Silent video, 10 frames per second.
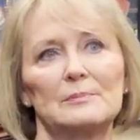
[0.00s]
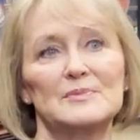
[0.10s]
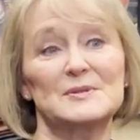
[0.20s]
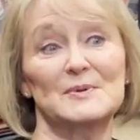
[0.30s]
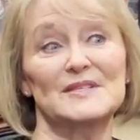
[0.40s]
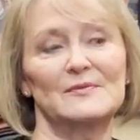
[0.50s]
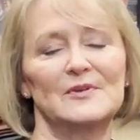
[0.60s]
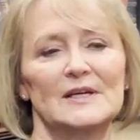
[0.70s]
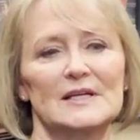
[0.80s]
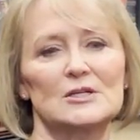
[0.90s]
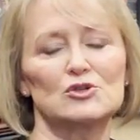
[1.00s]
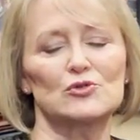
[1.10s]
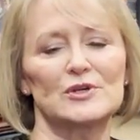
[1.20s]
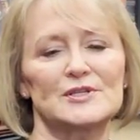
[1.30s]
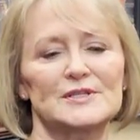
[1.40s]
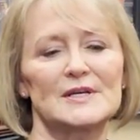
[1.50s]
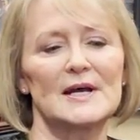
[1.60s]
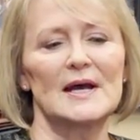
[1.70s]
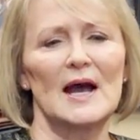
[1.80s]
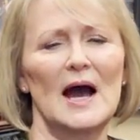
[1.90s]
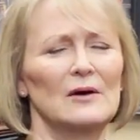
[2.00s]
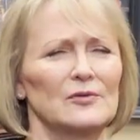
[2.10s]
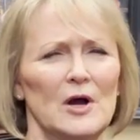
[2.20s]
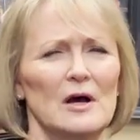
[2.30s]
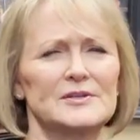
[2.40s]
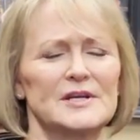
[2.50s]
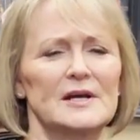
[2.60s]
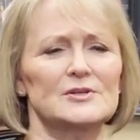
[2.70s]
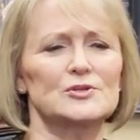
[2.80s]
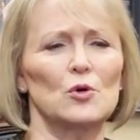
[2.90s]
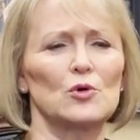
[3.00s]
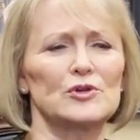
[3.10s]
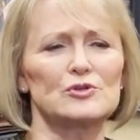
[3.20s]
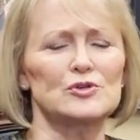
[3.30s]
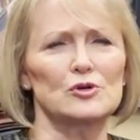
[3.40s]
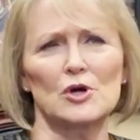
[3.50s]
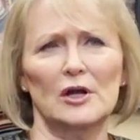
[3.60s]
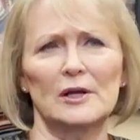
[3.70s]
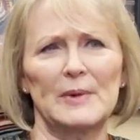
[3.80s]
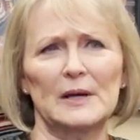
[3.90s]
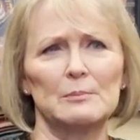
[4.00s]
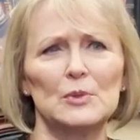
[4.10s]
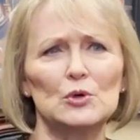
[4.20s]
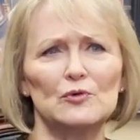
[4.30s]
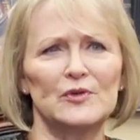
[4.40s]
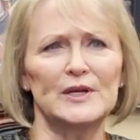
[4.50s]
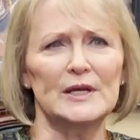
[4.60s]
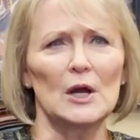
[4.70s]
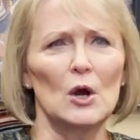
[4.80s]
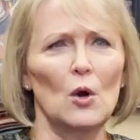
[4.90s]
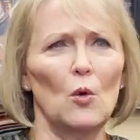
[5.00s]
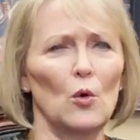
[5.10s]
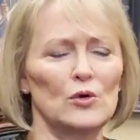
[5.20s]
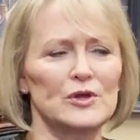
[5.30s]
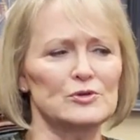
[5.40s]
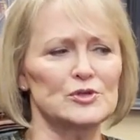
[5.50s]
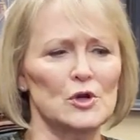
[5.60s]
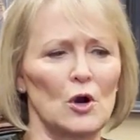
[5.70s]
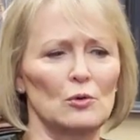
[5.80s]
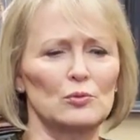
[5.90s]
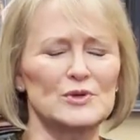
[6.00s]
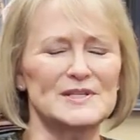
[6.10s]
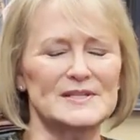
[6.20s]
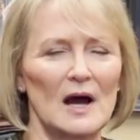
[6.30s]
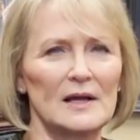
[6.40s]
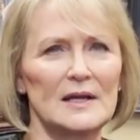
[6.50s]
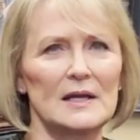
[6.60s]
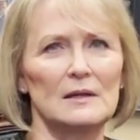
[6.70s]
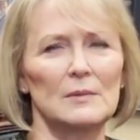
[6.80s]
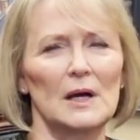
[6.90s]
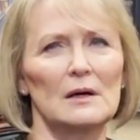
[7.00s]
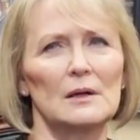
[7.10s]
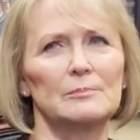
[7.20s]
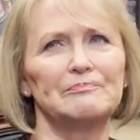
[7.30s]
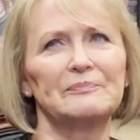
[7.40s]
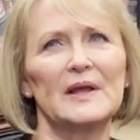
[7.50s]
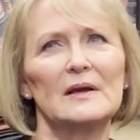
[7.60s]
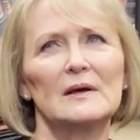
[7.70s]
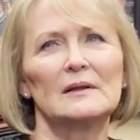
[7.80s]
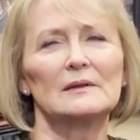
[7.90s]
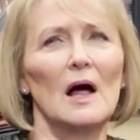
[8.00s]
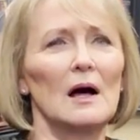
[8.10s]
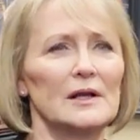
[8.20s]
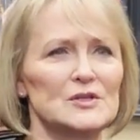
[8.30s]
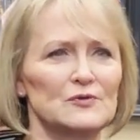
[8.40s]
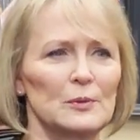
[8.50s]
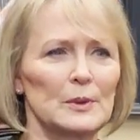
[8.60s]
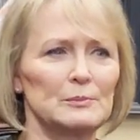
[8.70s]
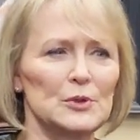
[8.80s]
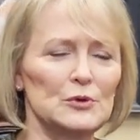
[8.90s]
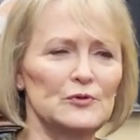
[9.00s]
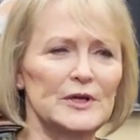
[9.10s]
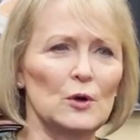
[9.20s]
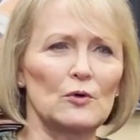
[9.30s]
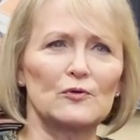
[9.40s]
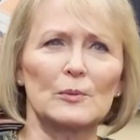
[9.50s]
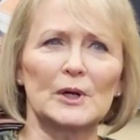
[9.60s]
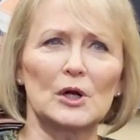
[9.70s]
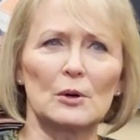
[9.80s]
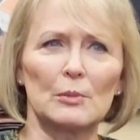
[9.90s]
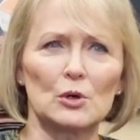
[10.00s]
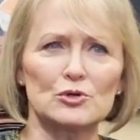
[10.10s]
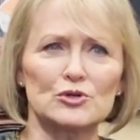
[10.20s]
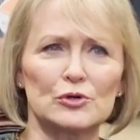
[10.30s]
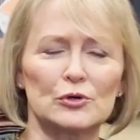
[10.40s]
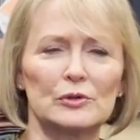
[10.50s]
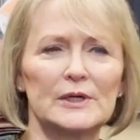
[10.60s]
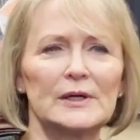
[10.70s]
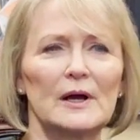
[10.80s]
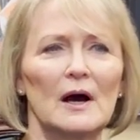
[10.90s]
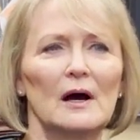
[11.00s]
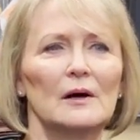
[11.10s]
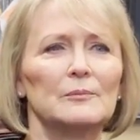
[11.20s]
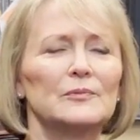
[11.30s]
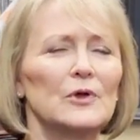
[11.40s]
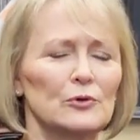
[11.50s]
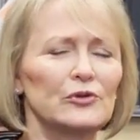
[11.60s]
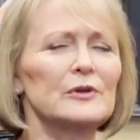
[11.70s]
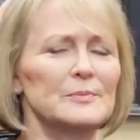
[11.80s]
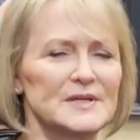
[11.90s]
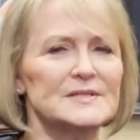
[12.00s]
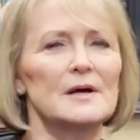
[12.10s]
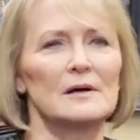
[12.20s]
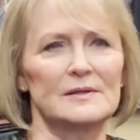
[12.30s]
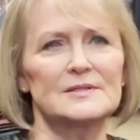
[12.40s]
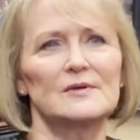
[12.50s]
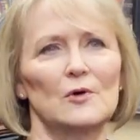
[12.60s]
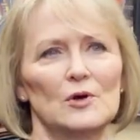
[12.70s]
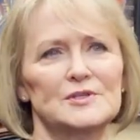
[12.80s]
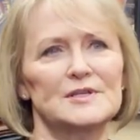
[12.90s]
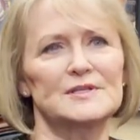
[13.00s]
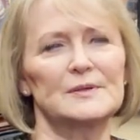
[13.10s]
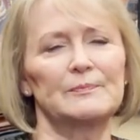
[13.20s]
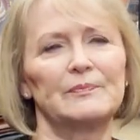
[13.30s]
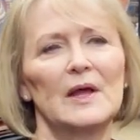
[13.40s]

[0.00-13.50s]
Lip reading: specific interest out of context, or they'll start talking about a movie, or they'll start reciting lines from a movie or from a commercial. Those can be signs of autism.